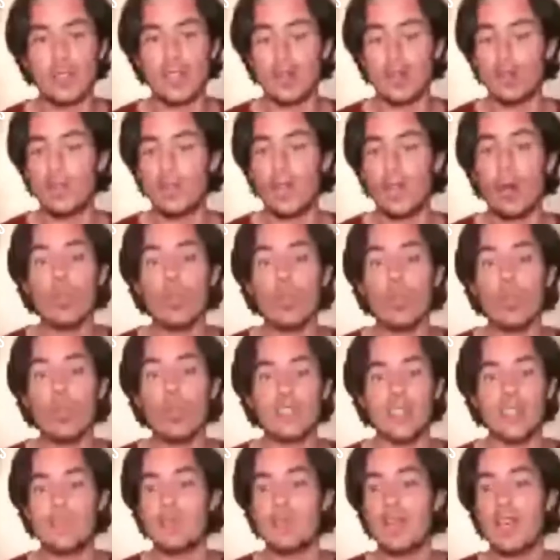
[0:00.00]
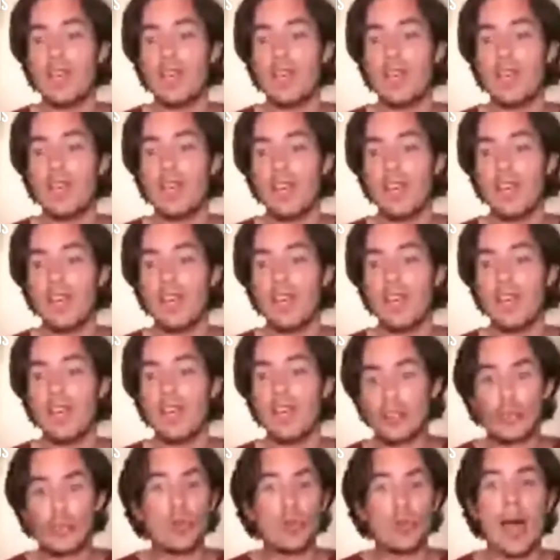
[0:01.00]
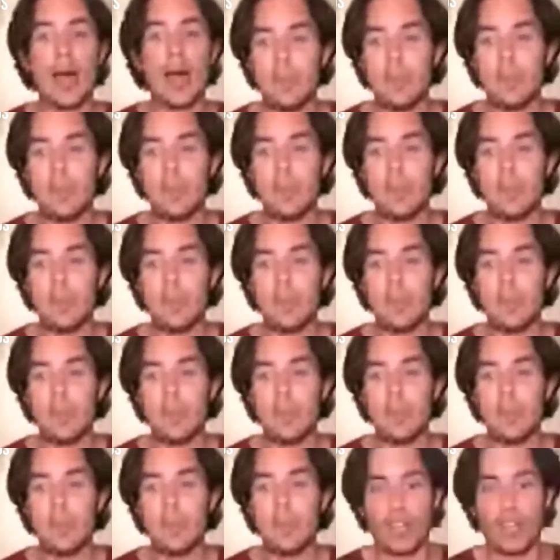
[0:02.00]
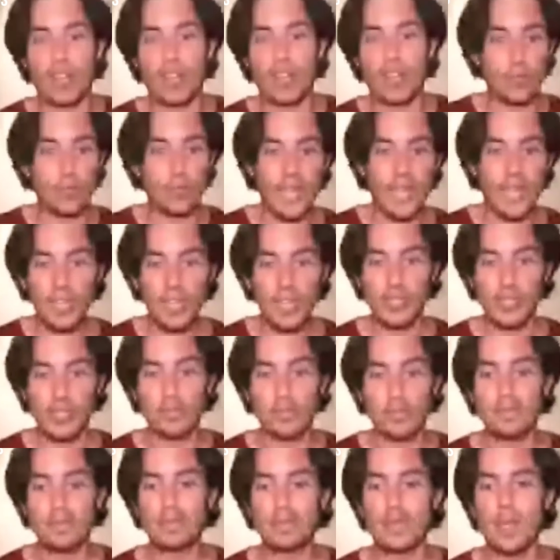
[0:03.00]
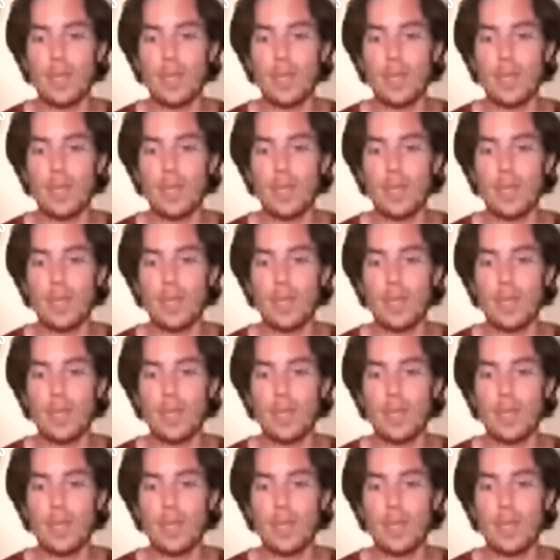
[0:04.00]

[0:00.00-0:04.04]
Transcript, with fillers: So the whole system is screwed up because of education.